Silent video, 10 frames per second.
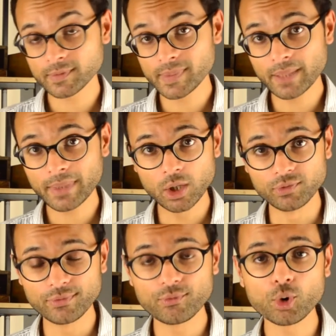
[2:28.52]
a BMI
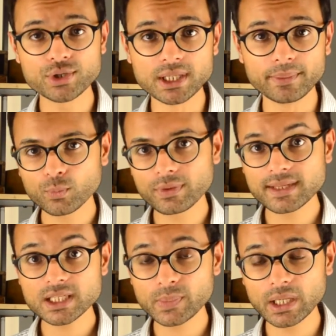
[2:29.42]
over 40. With
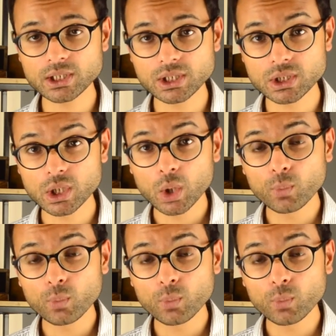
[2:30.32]
these patients,